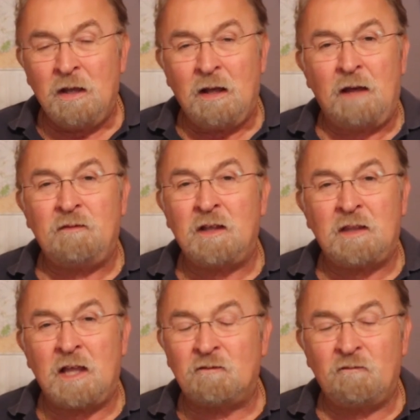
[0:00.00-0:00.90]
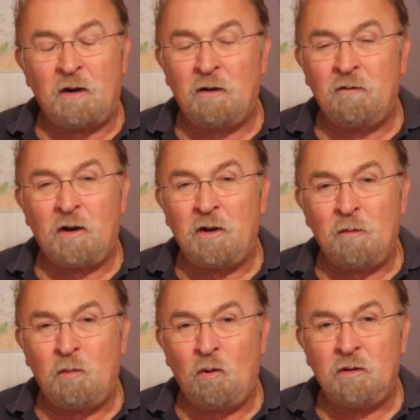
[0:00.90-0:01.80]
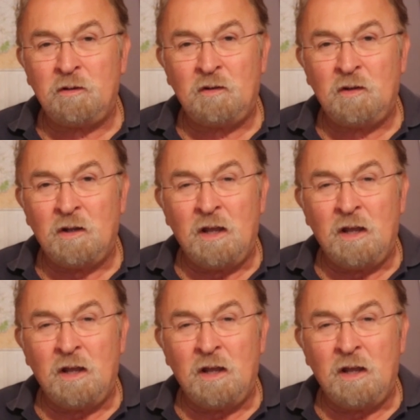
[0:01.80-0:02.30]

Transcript: I think that's very, very important.